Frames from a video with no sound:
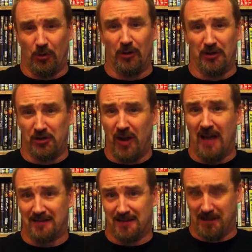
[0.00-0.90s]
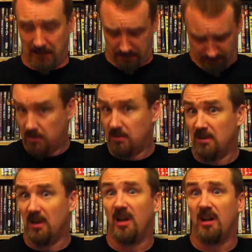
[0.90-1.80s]
took a shot to
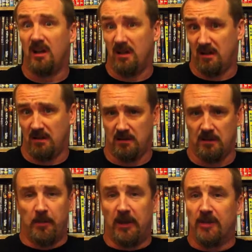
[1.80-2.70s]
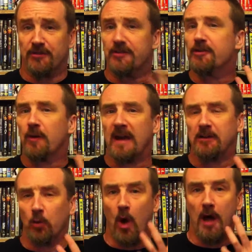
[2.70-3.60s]
the because the
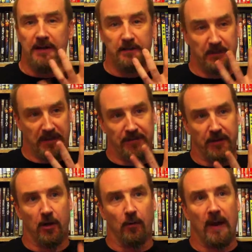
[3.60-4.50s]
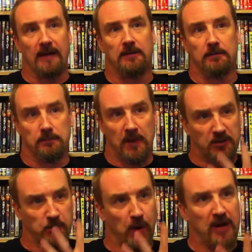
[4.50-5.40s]
director wanted him to get the correct
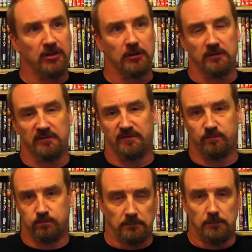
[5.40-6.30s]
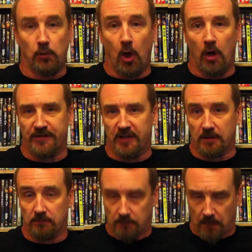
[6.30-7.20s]
expression of nausea
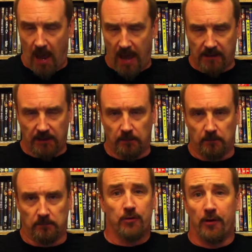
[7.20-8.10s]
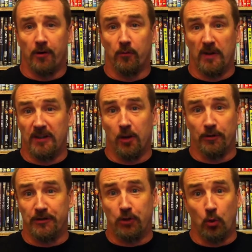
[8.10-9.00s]
and agony. So there are really
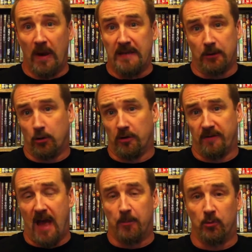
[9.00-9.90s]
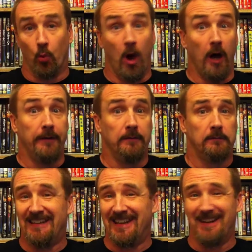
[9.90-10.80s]
only 2 ways it could have happened. 1,
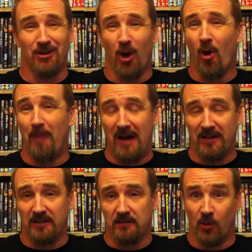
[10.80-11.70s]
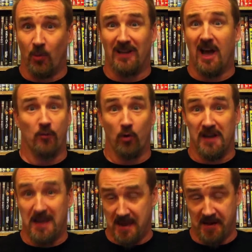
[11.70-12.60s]
he didn't know about it, so when
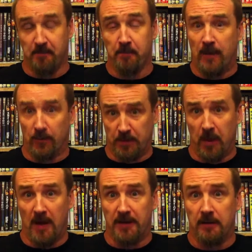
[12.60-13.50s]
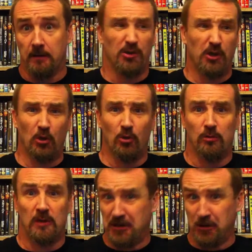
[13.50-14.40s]
Conroy hit him, he responded. Or 2,
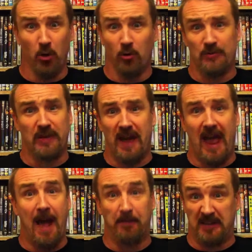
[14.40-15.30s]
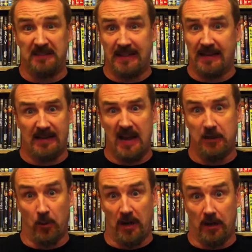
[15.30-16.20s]
he knew it was going to happen and did it
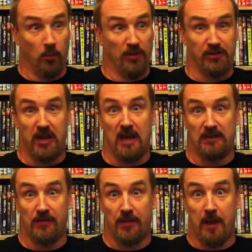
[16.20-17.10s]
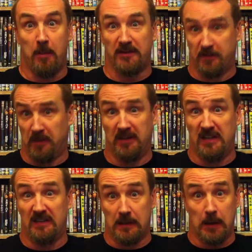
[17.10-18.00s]
anyway, in which case they must have been an
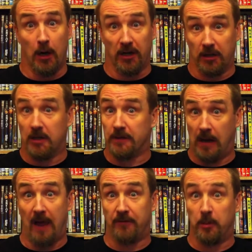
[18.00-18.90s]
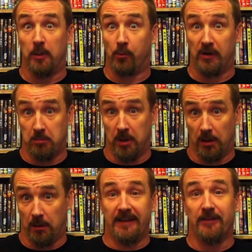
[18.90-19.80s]
easy target because they'd have to be pretty
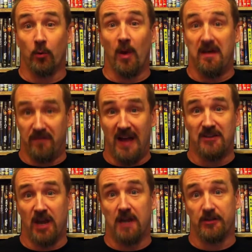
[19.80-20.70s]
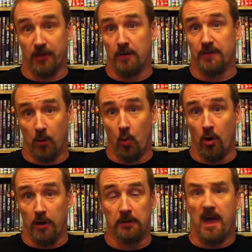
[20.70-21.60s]
big. Either way, Fat Chan deserves an
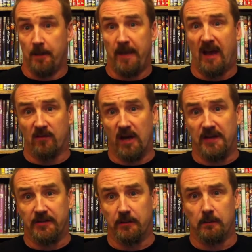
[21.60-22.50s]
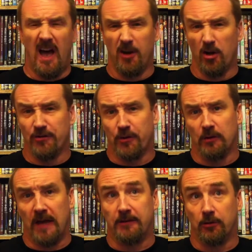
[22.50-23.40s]
award and a bag of ice. I'd also
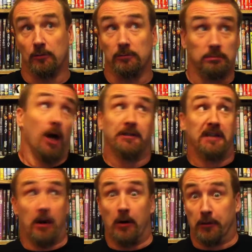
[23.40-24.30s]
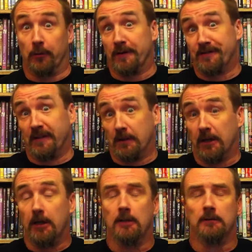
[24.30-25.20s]
like to,
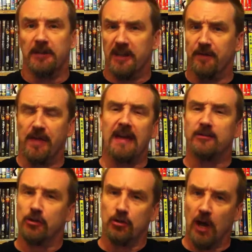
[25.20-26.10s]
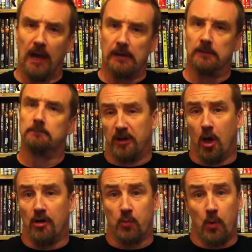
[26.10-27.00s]
uncharacteristically, give thanks to China,
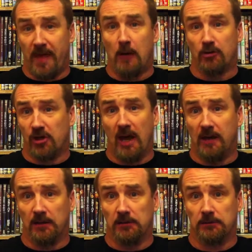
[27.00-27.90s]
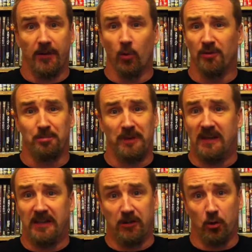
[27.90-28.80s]
because without China, there wouldn't be
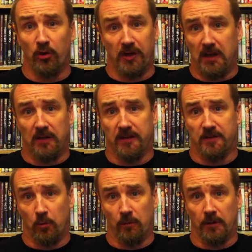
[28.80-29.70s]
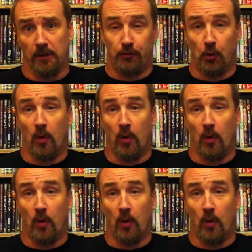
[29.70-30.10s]
any nudity in this movie. 2